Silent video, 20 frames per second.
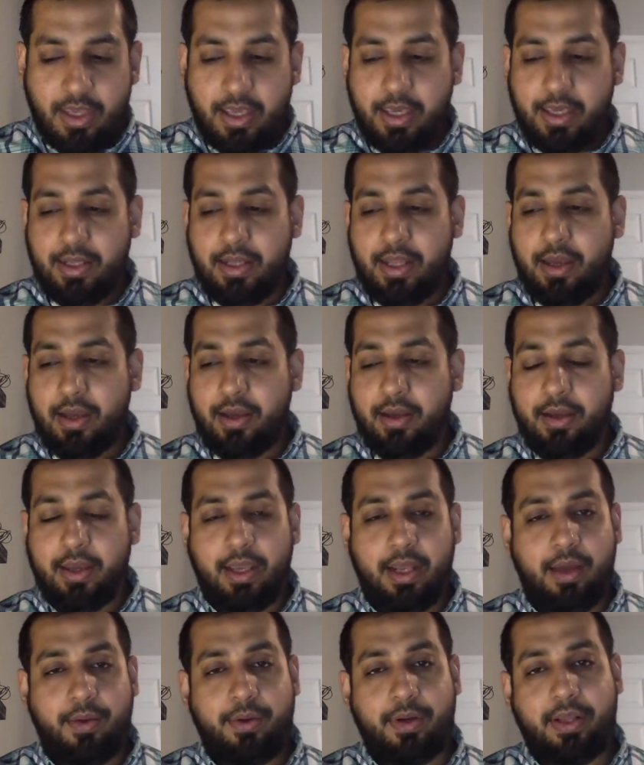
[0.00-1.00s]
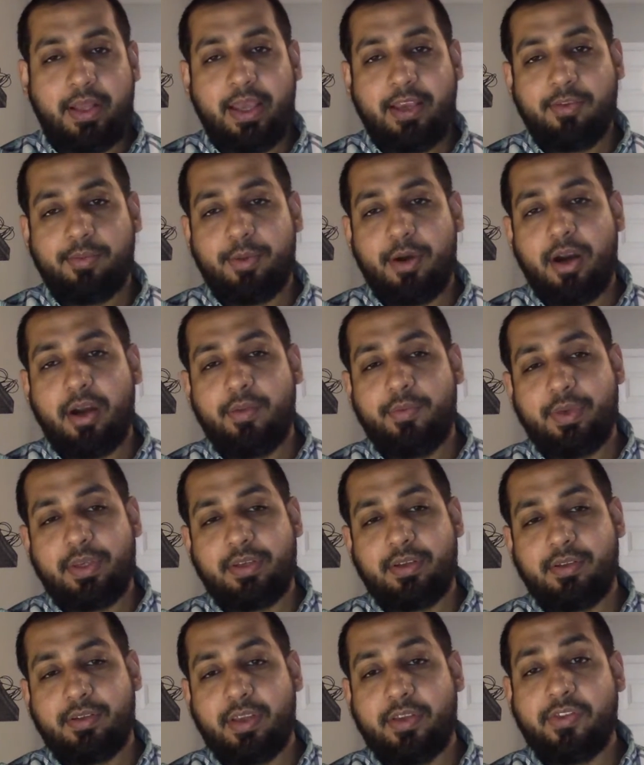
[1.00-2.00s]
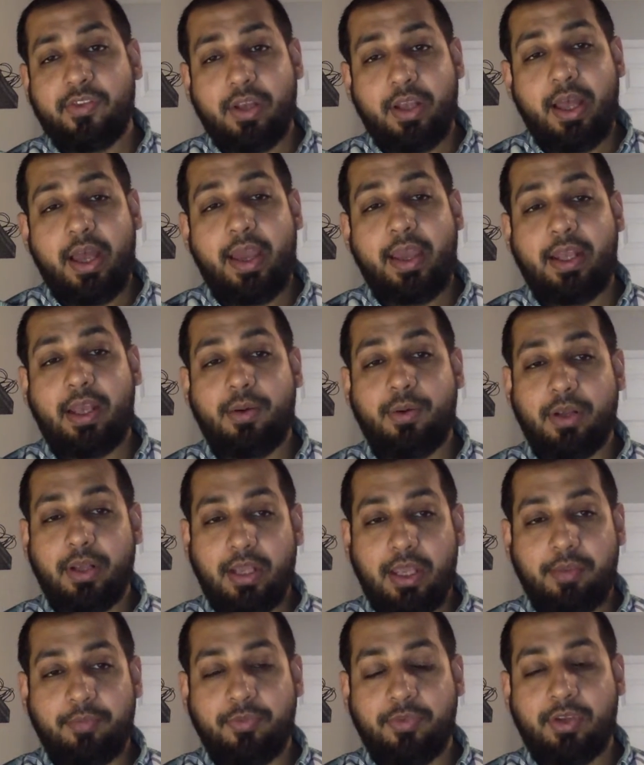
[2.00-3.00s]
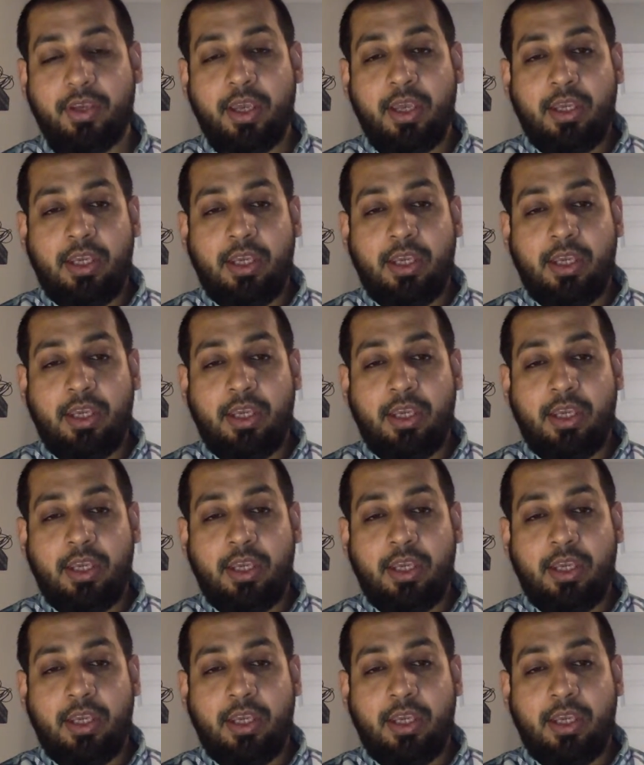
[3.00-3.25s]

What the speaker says: In our next part, which is the Salah in our limbs,